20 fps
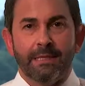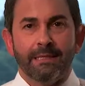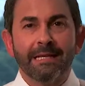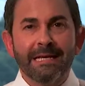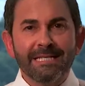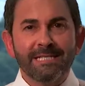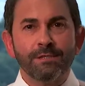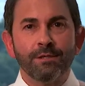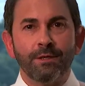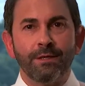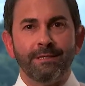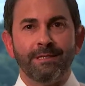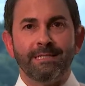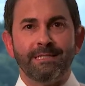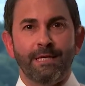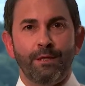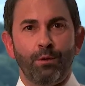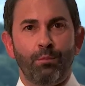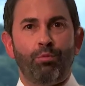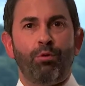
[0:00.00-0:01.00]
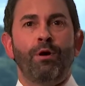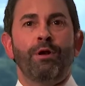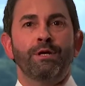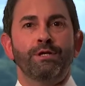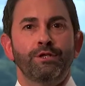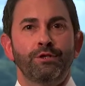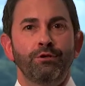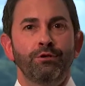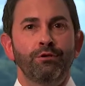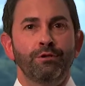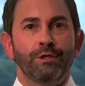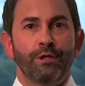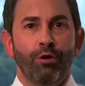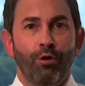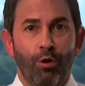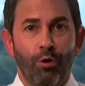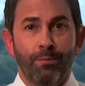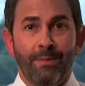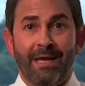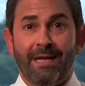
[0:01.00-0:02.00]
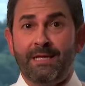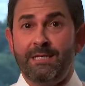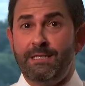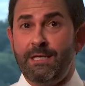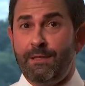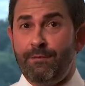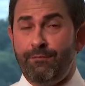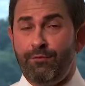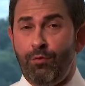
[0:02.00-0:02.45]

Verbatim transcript: Let's look at the dental products you use at home that contain